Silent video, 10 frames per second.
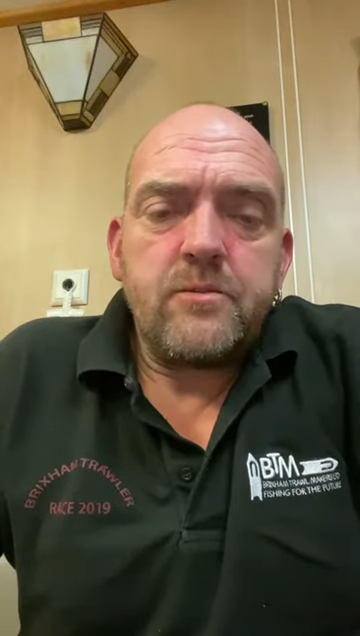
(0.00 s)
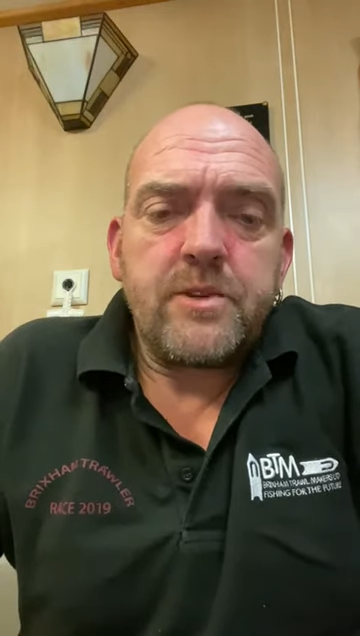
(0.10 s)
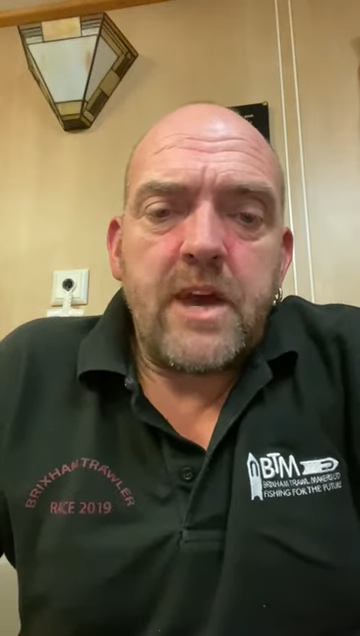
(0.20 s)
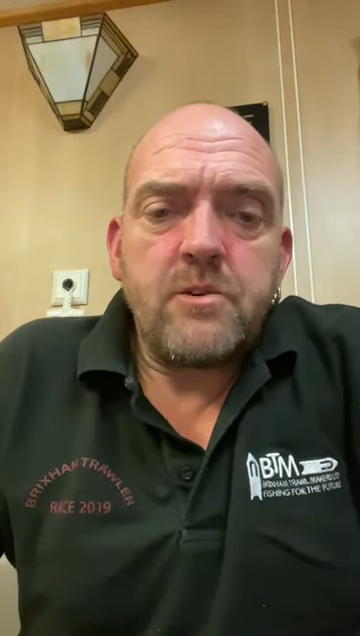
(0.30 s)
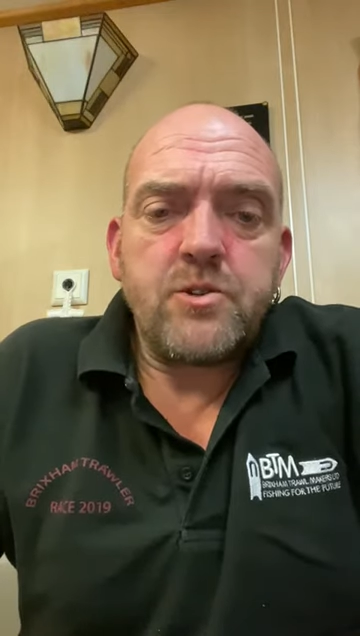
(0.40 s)

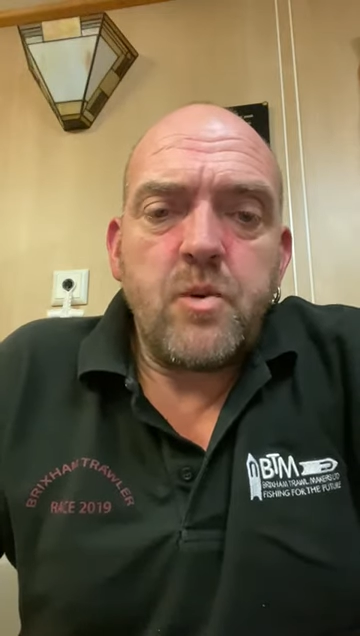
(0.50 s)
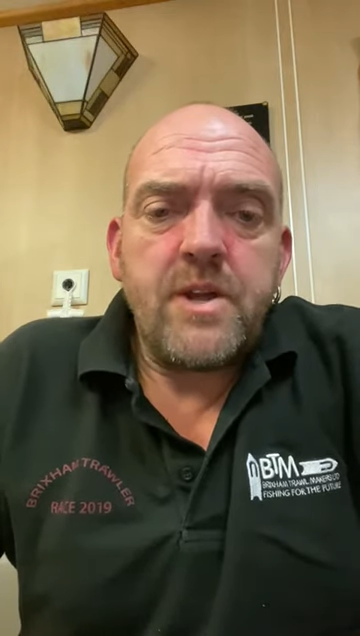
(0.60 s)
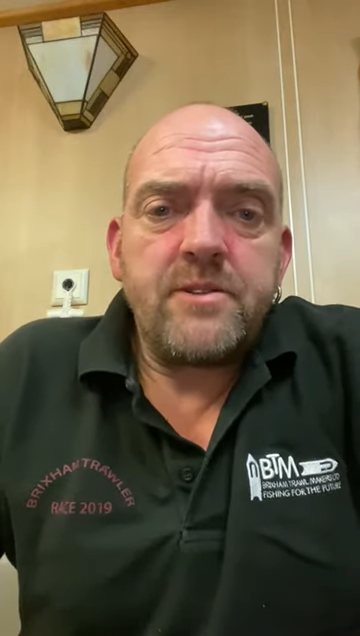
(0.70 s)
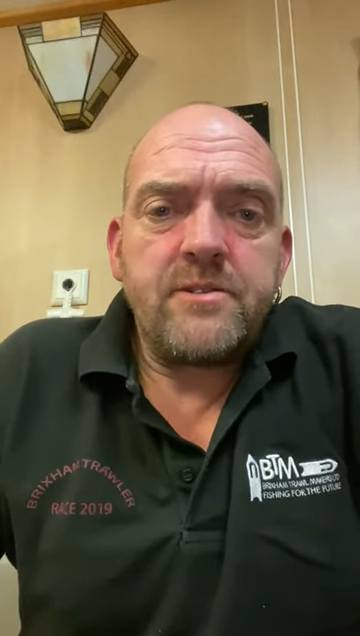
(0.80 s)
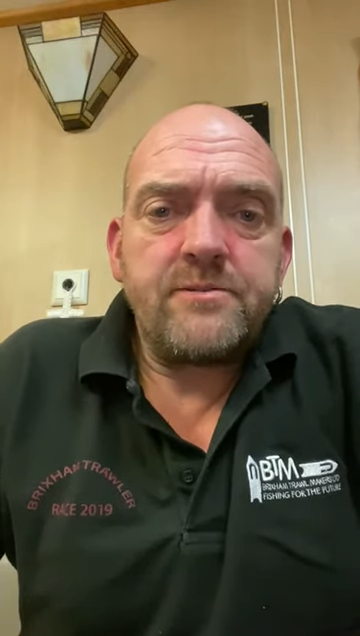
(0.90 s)
Gales of
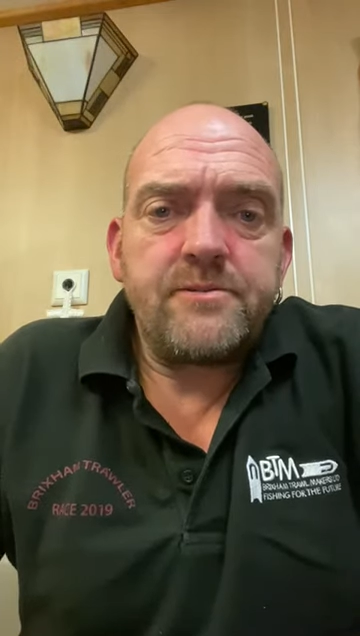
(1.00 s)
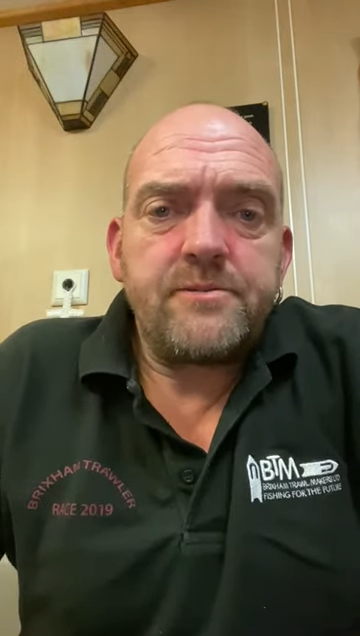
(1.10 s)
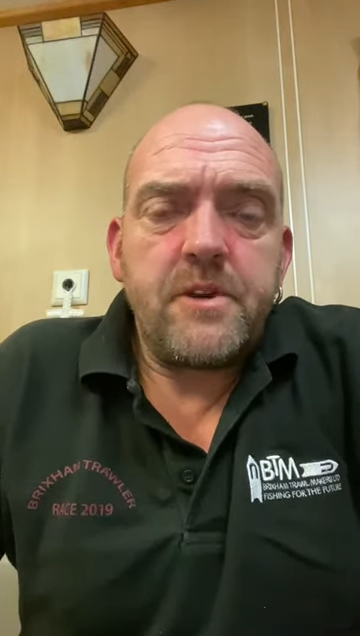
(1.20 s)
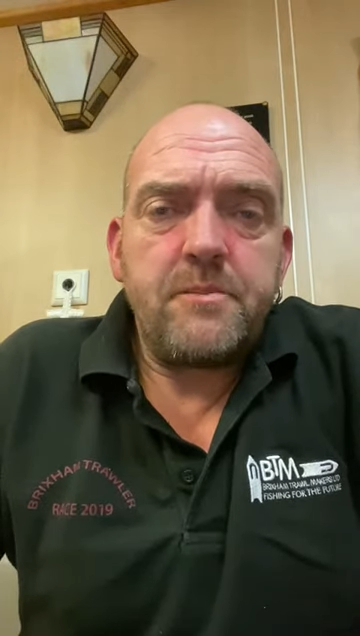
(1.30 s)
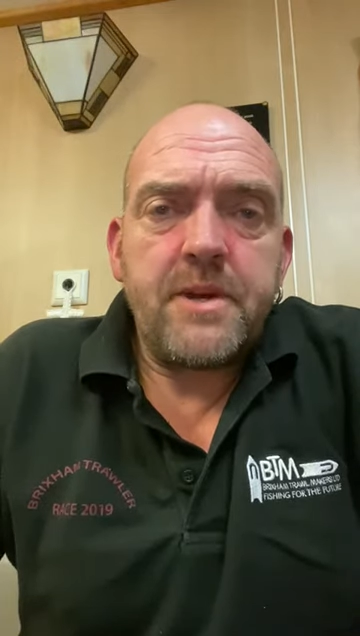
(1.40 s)
wind at
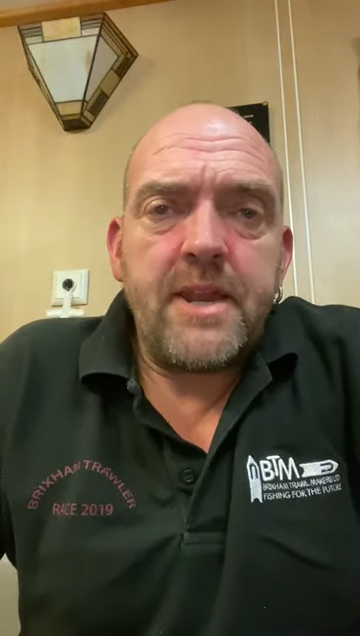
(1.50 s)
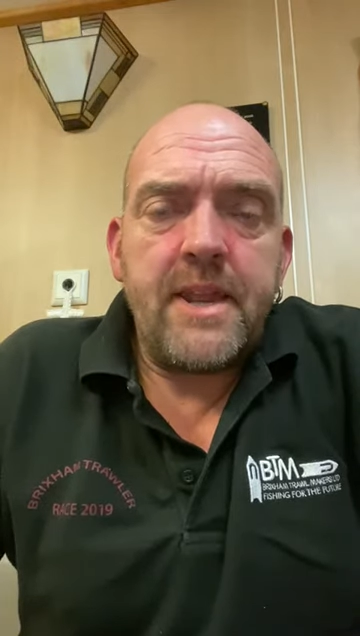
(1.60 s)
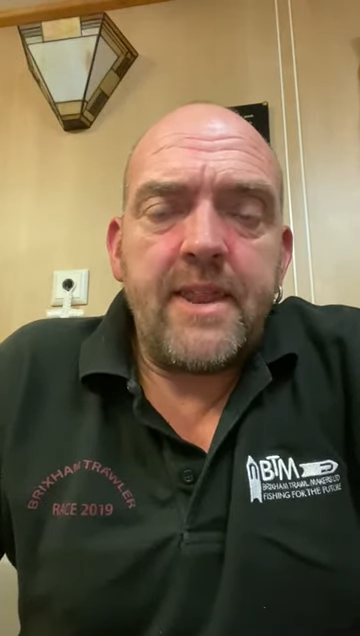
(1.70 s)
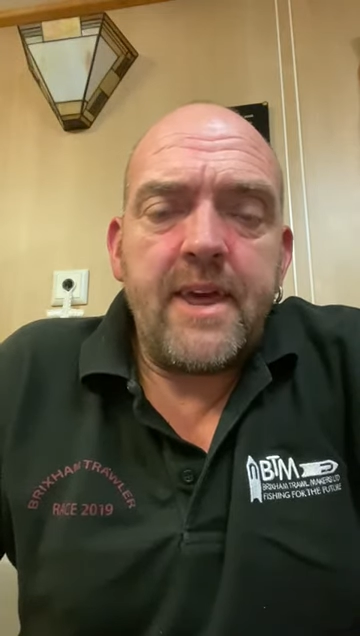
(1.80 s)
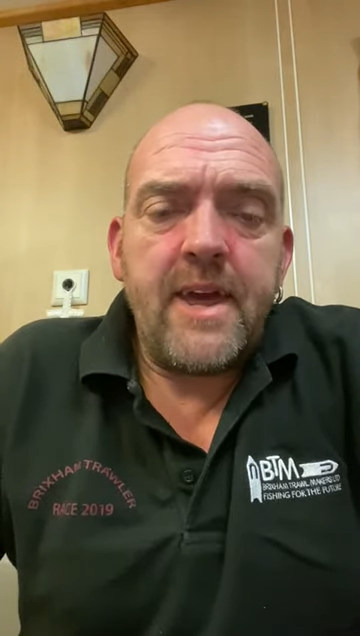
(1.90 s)
the beginning
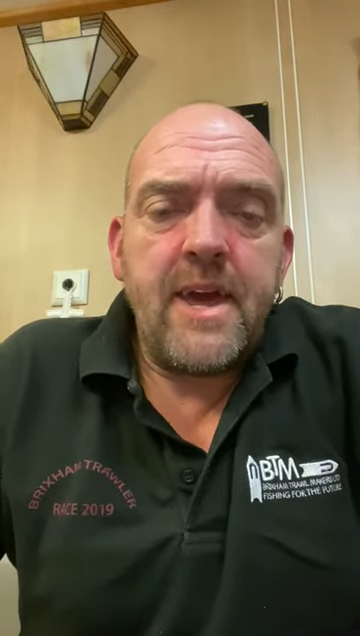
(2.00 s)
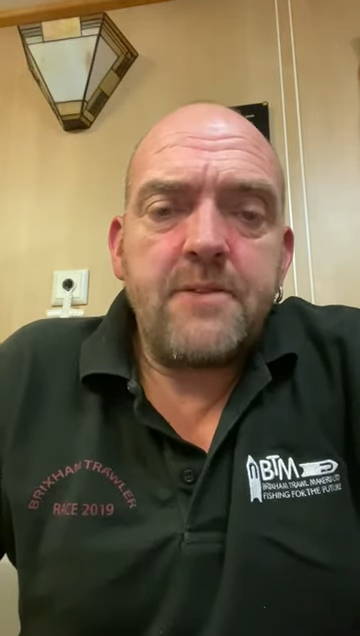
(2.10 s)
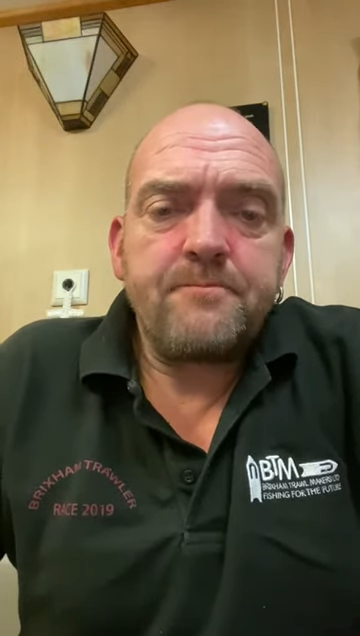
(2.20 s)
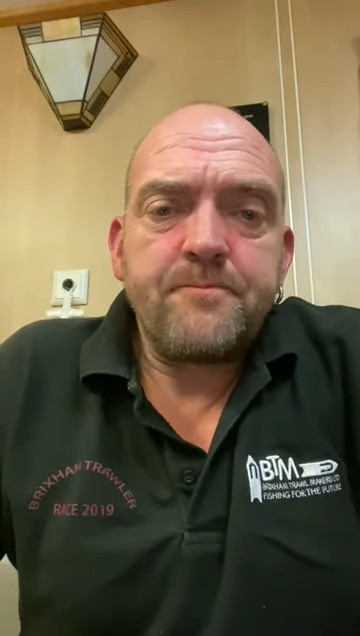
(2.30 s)
of the year,